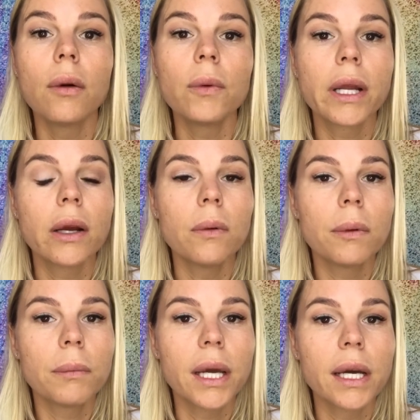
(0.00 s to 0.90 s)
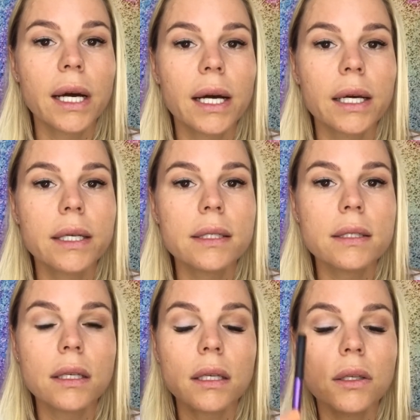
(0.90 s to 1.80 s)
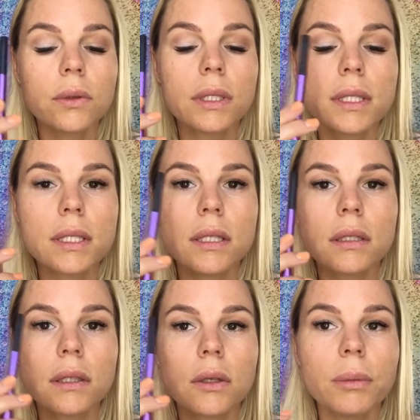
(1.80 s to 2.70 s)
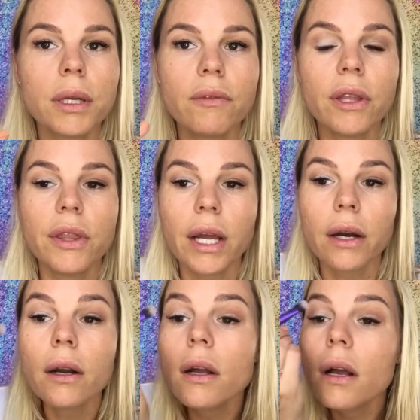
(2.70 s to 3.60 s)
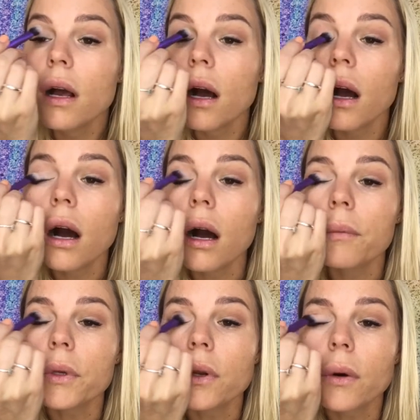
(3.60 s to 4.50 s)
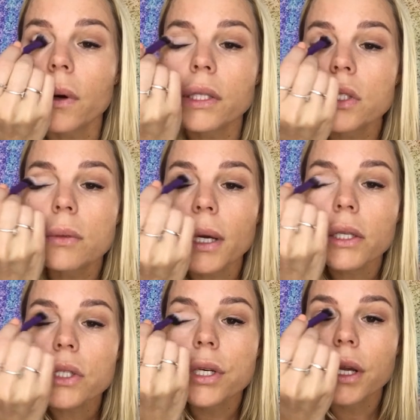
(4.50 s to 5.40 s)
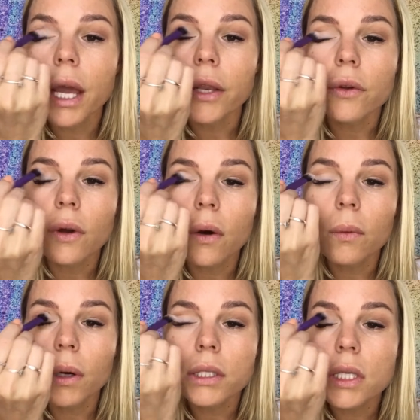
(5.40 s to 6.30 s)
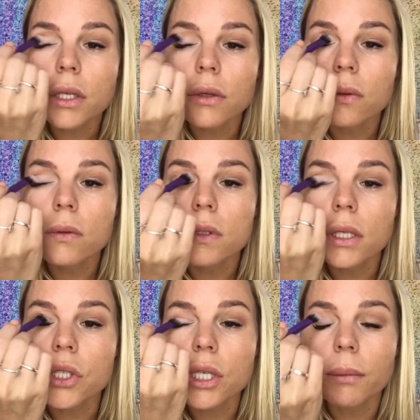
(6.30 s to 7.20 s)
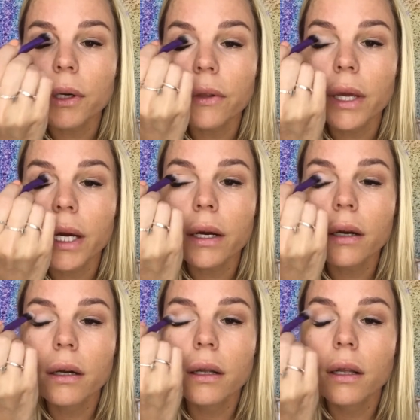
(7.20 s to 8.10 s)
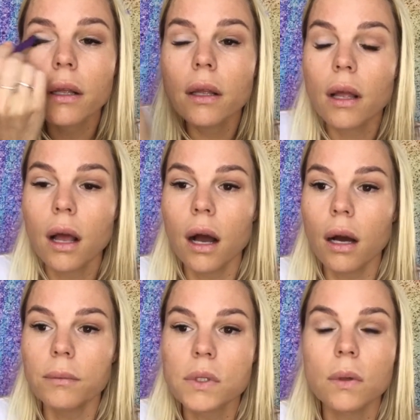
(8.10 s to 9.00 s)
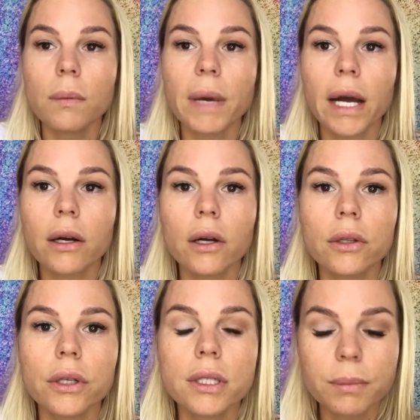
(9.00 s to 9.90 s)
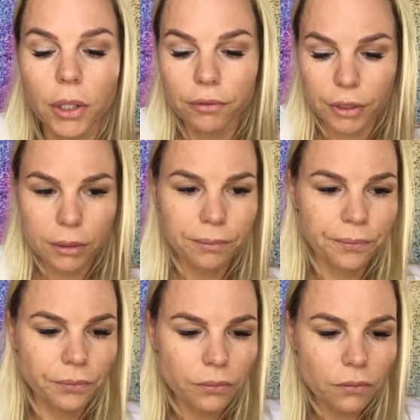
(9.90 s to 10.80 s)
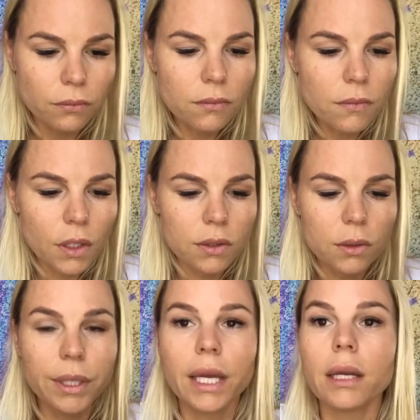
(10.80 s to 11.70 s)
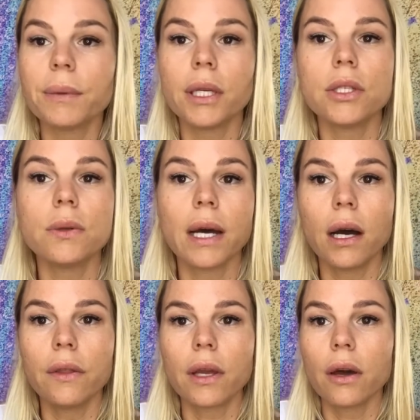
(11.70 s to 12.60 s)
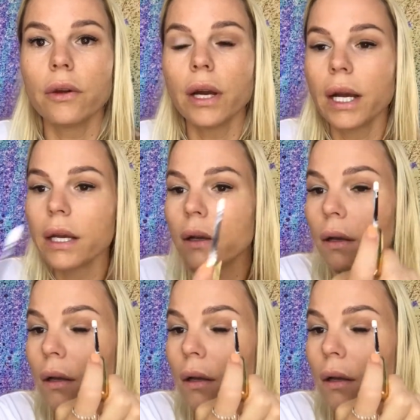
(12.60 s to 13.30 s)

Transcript: when I open my eyes, you can see a little bit of it there. You don't want too much, and you don't want to use a shimmer there. So a matte color is perfect. So again, I'm gonna do that on the other eye.